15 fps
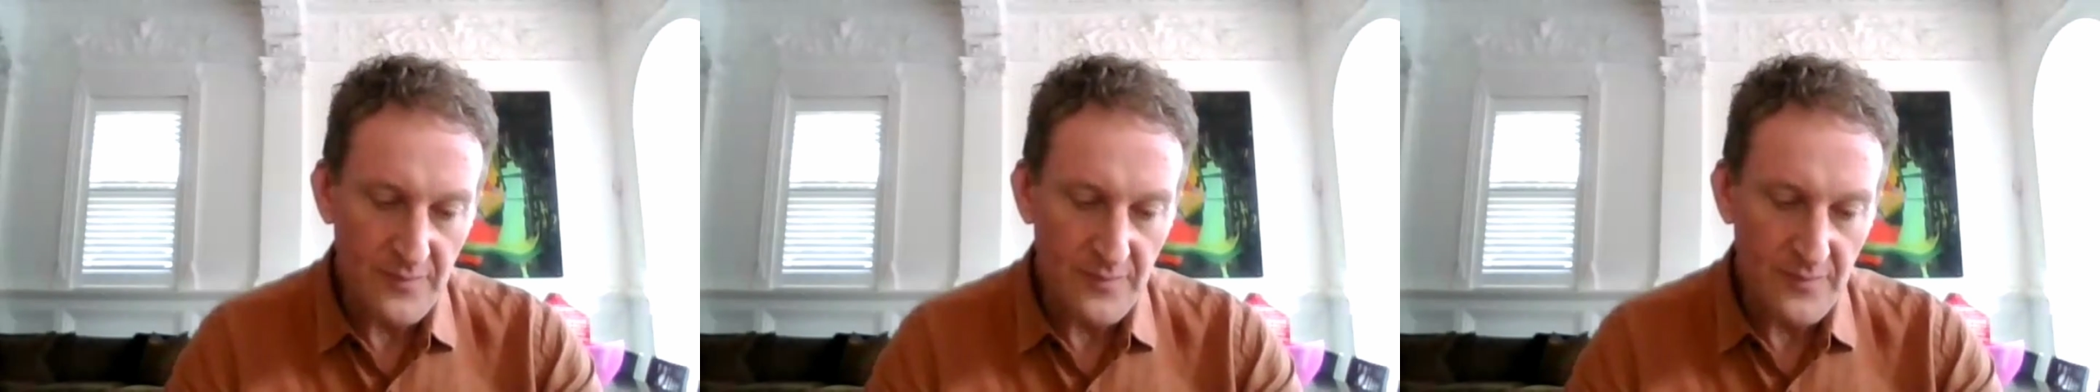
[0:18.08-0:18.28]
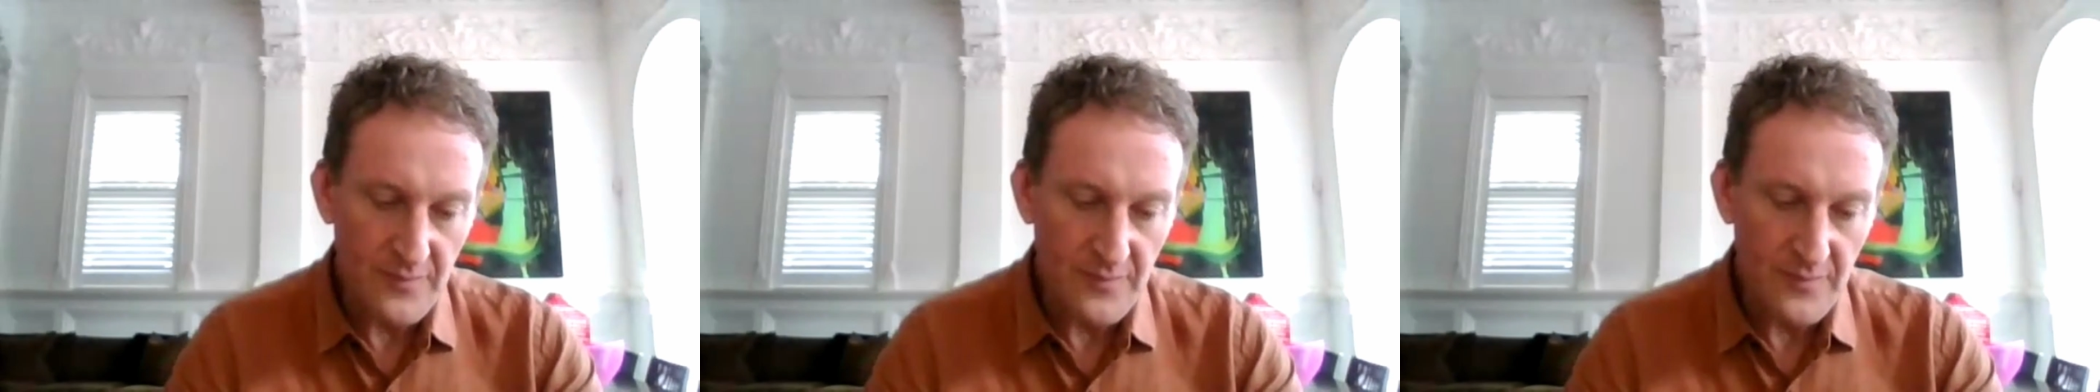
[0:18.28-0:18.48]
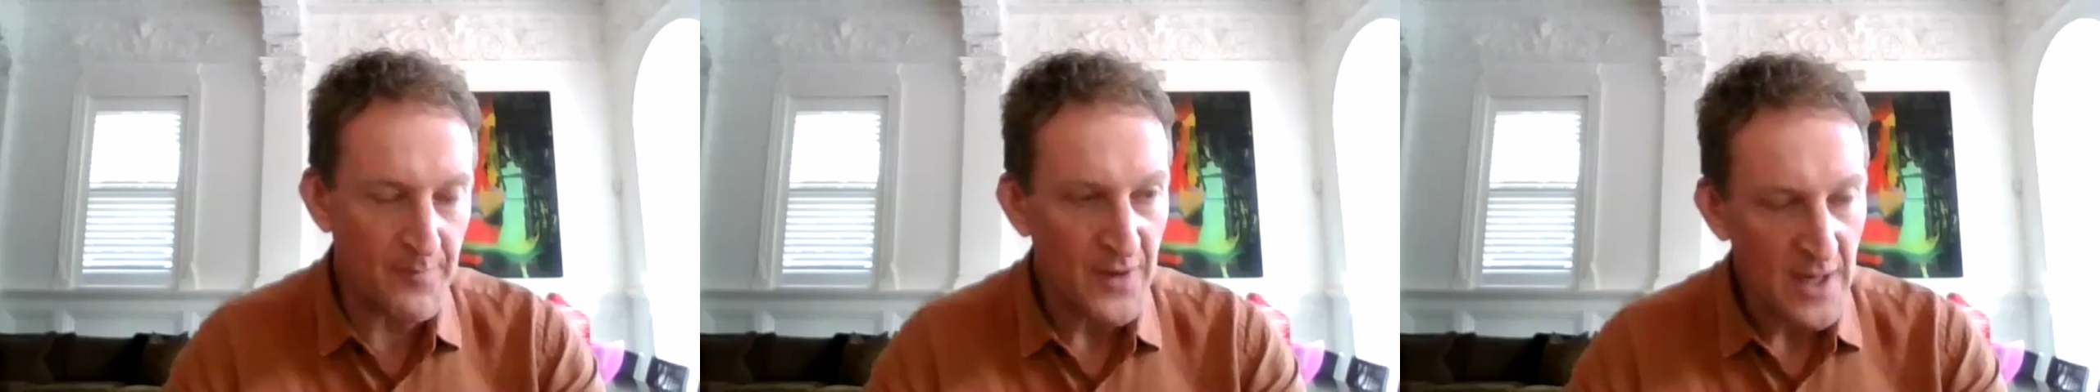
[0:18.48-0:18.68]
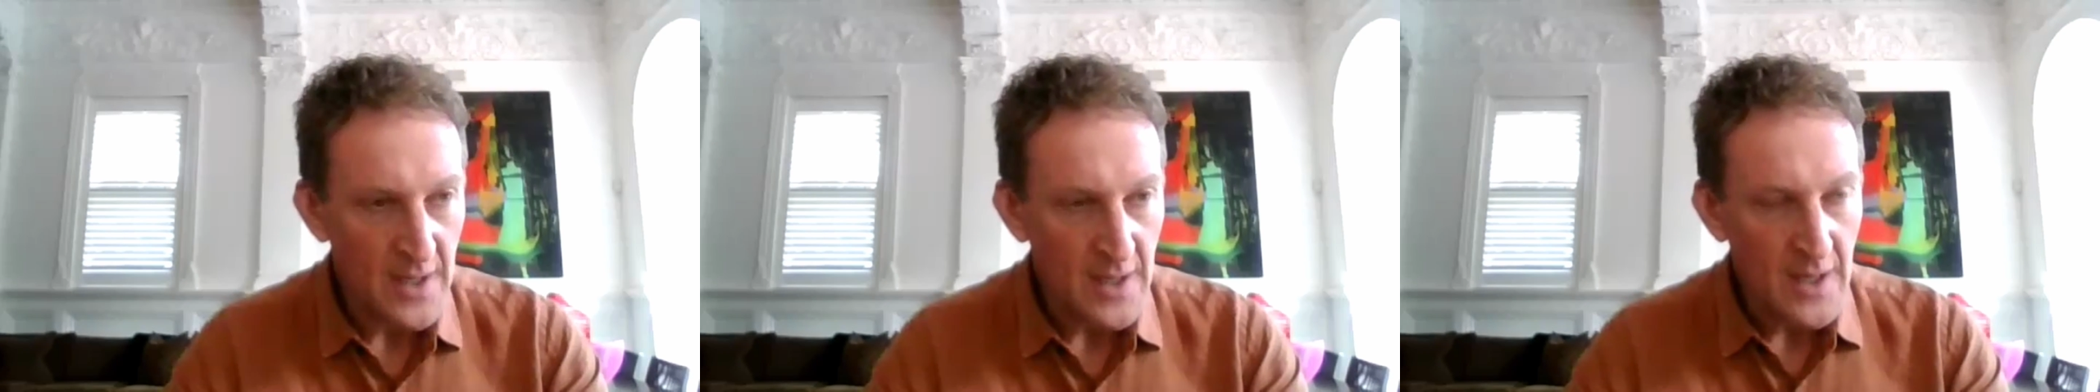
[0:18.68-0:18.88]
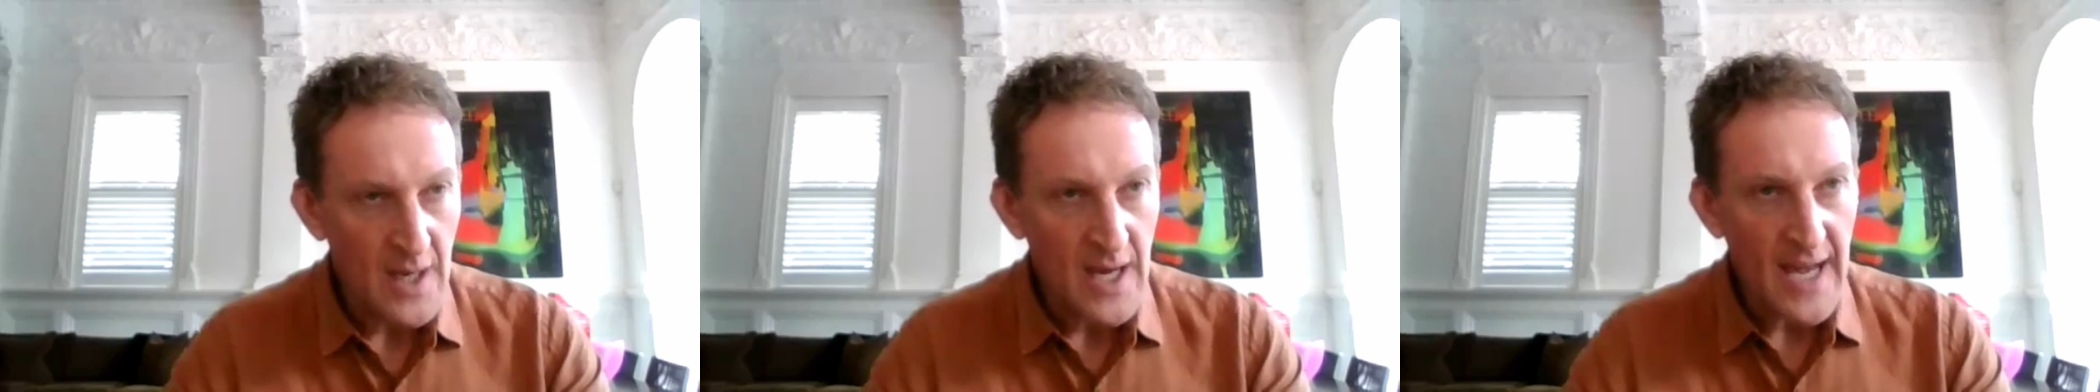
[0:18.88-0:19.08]

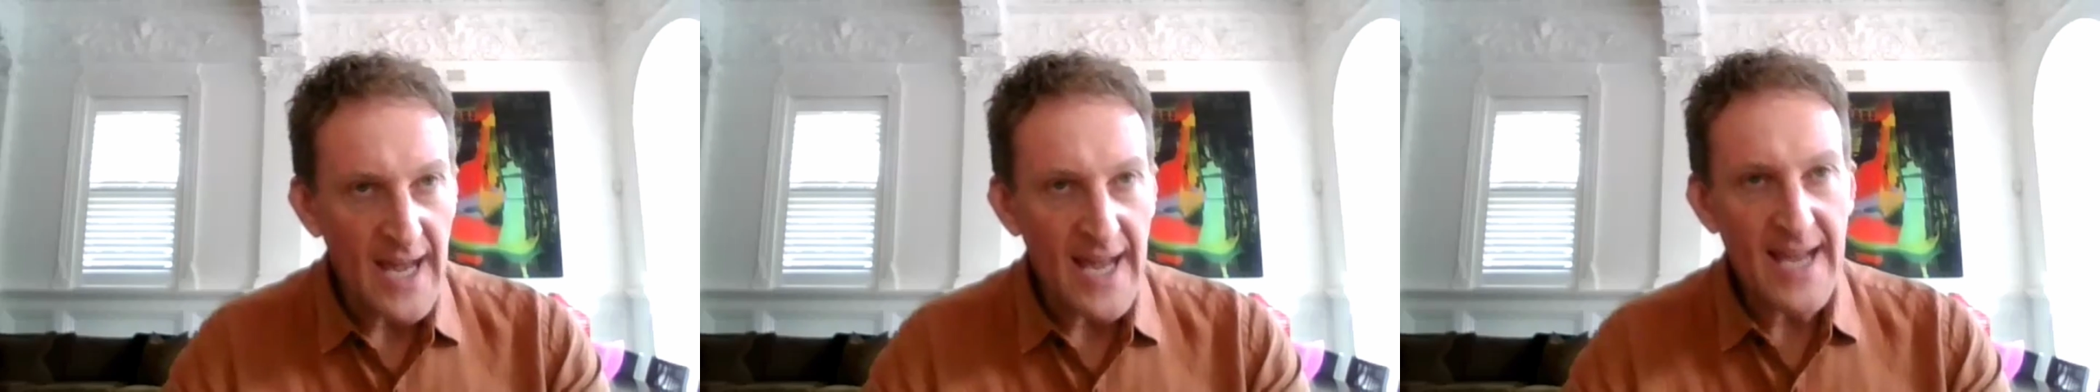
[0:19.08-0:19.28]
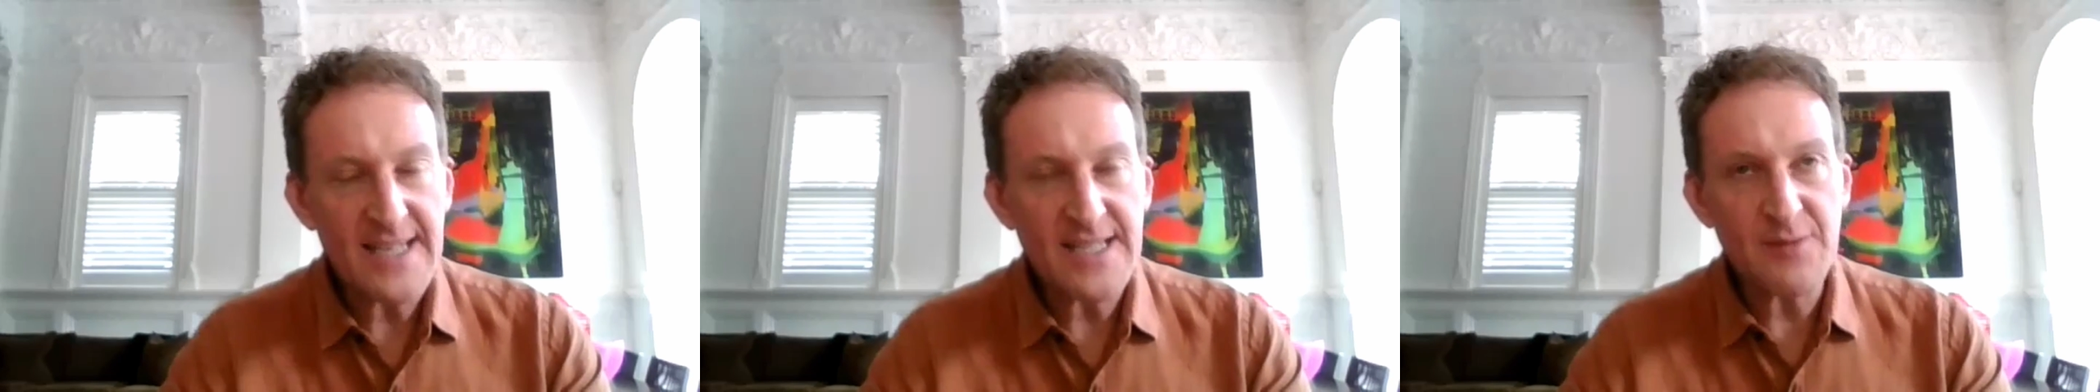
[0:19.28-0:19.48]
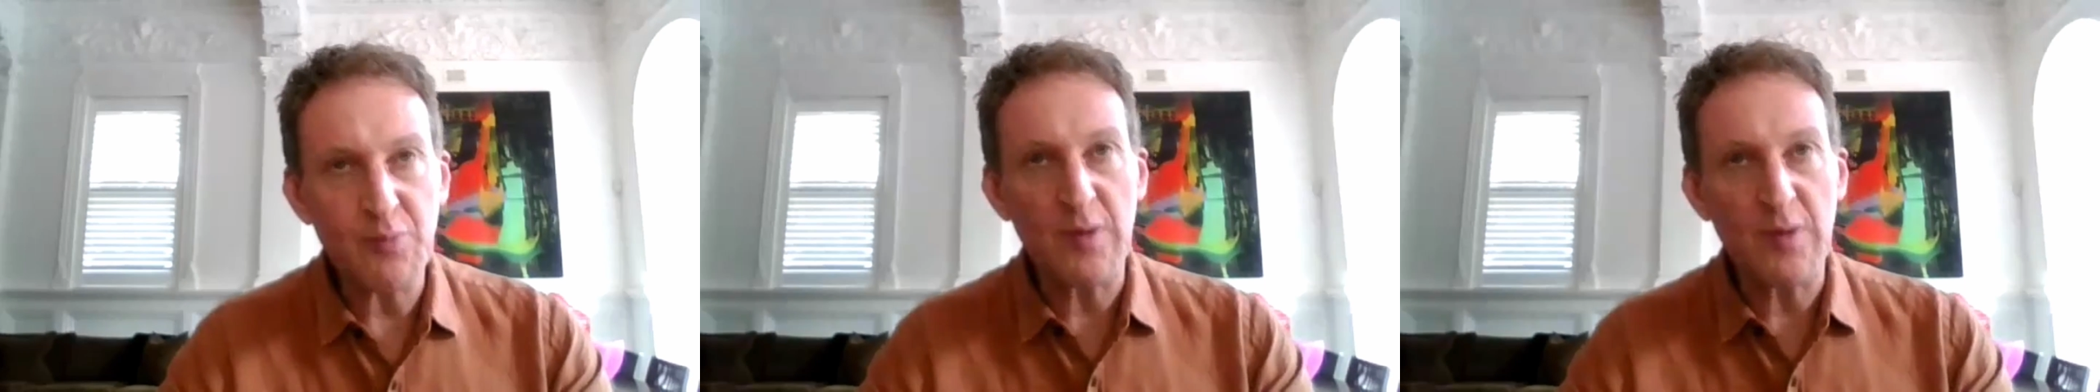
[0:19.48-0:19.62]
As